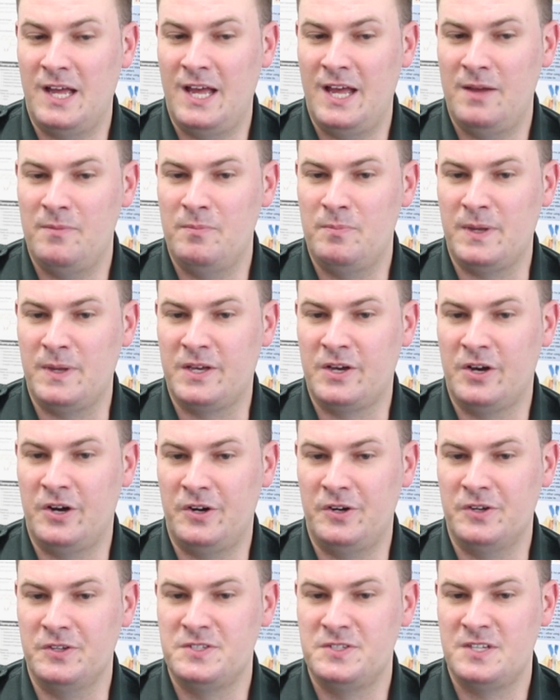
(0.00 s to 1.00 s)
um,
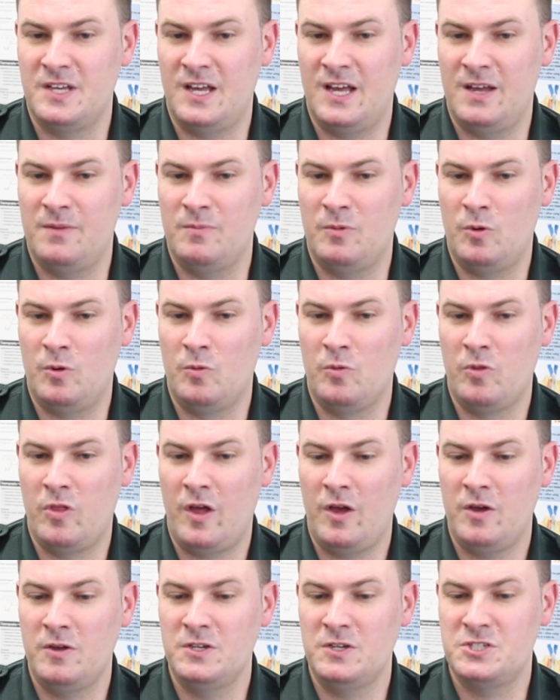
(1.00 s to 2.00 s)
because um,
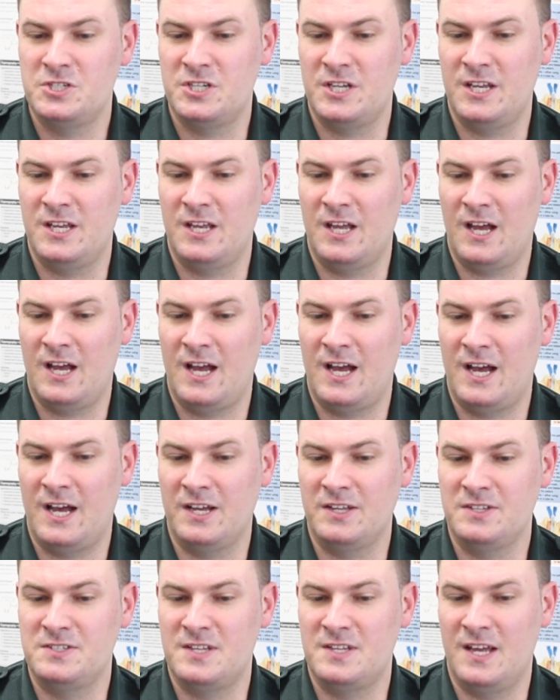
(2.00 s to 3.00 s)
although she
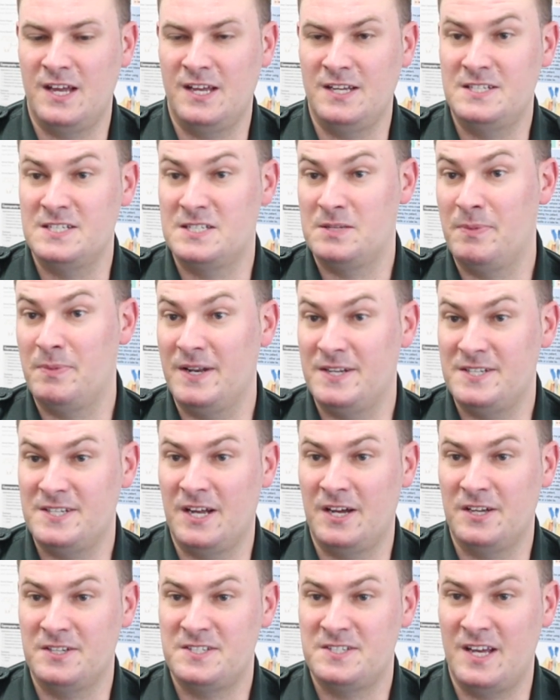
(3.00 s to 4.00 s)
has a
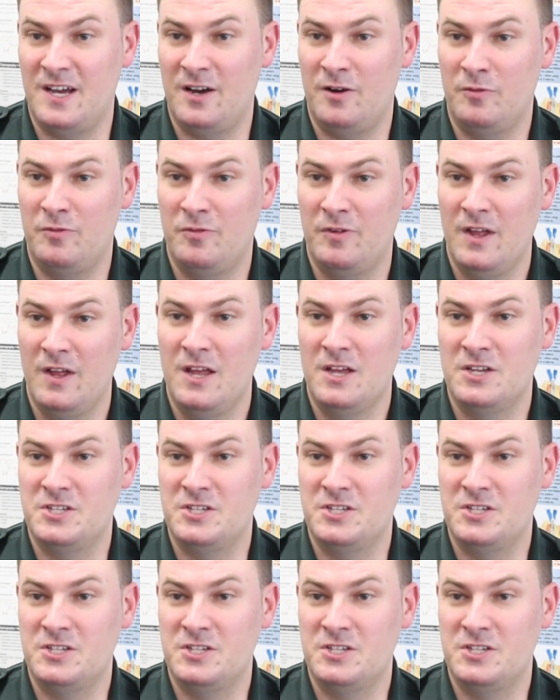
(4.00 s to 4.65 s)
disability herself,